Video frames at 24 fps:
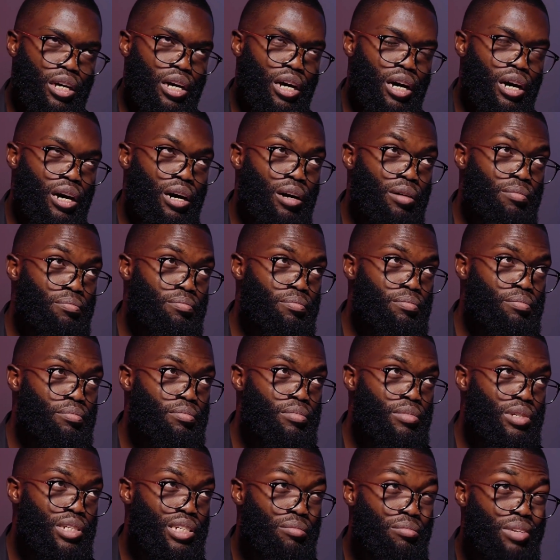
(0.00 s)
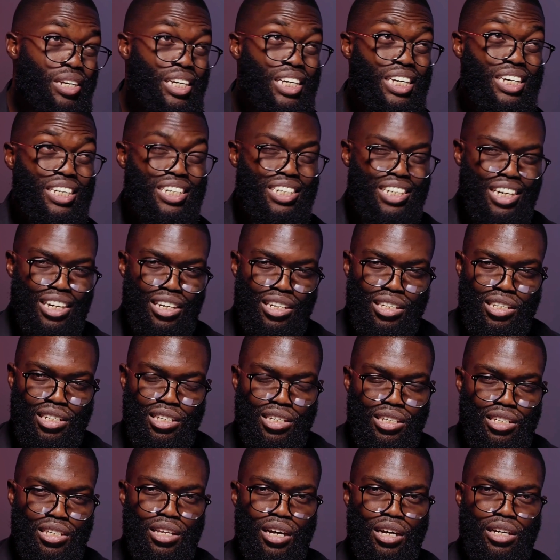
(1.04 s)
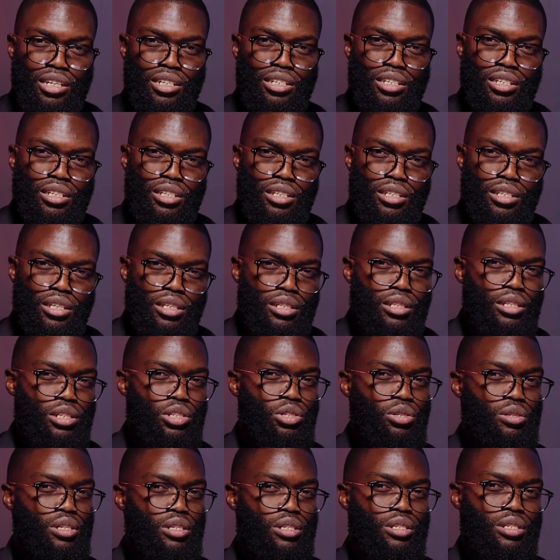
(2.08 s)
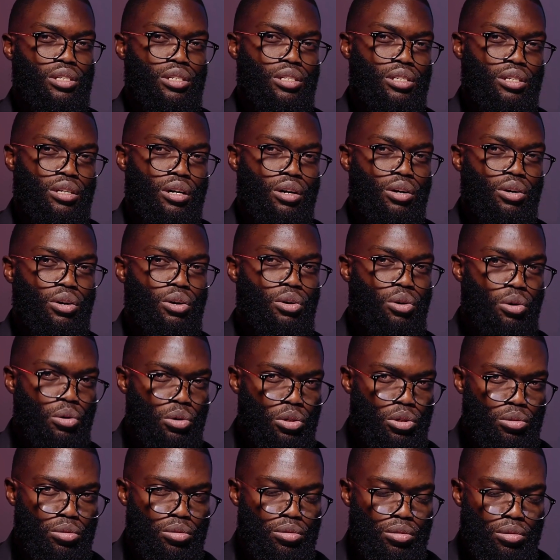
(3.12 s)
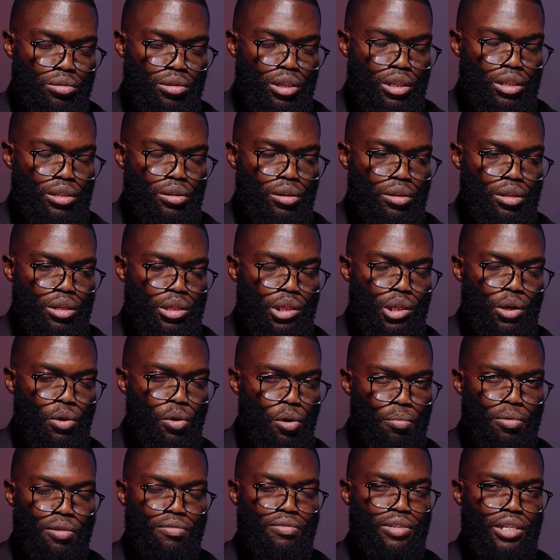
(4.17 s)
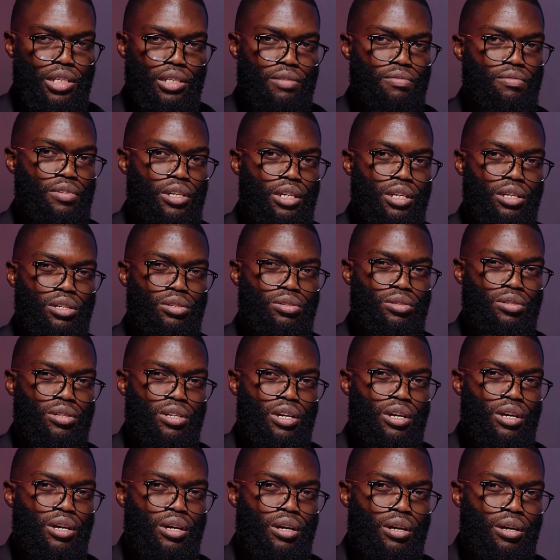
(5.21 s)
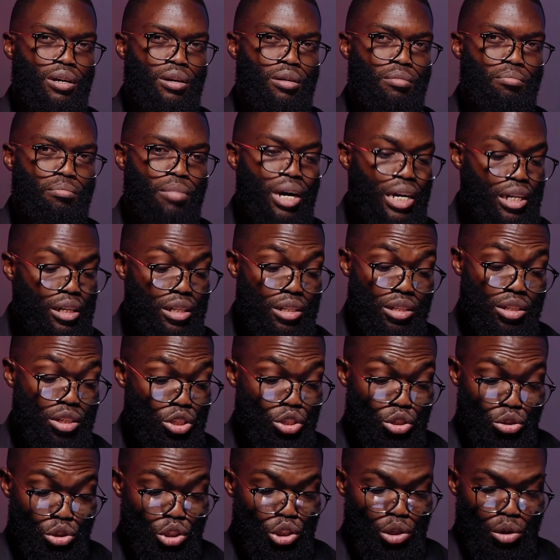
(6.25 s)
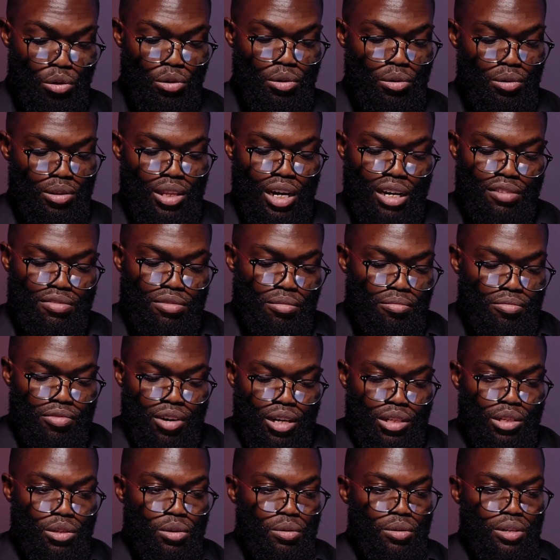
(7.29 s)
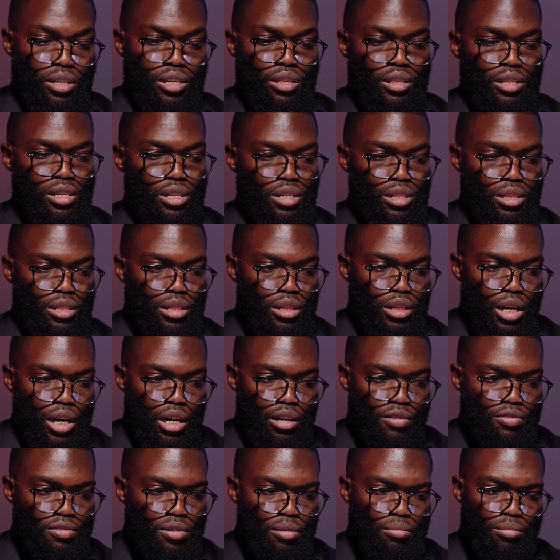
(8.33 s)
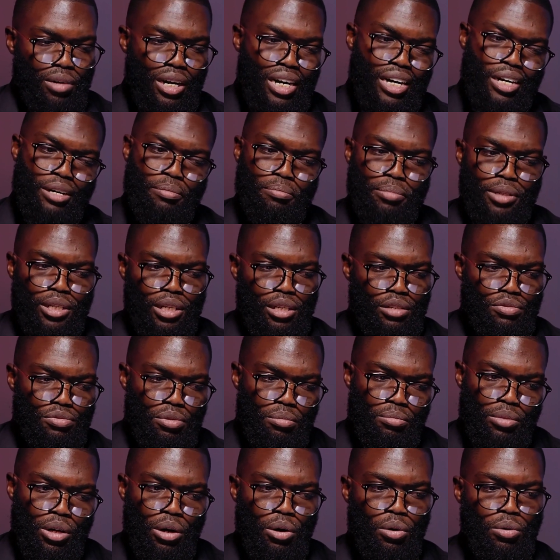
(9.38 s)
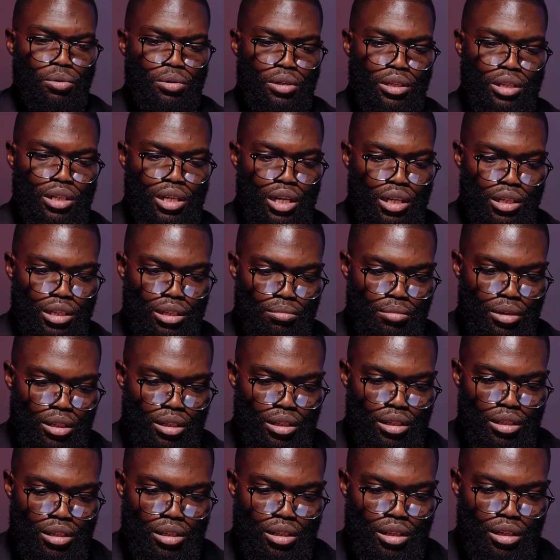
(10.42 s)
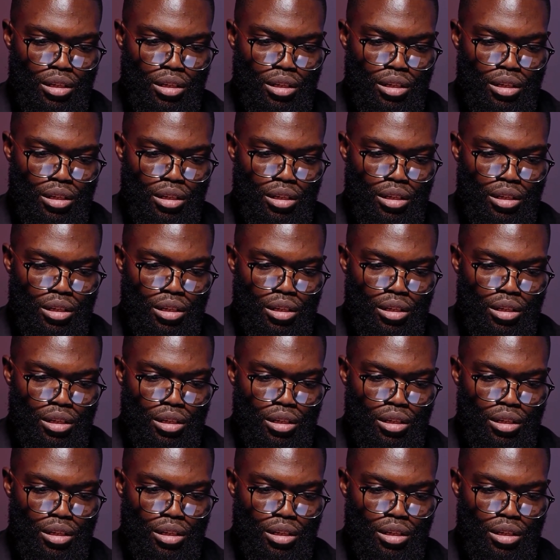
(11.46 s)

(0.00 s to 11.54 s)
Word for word: um, some key texts that cessationists go to. It's not the scope of this video, Mine is just to show you that from 1 Corinthians and from glimpses from the Old Testament,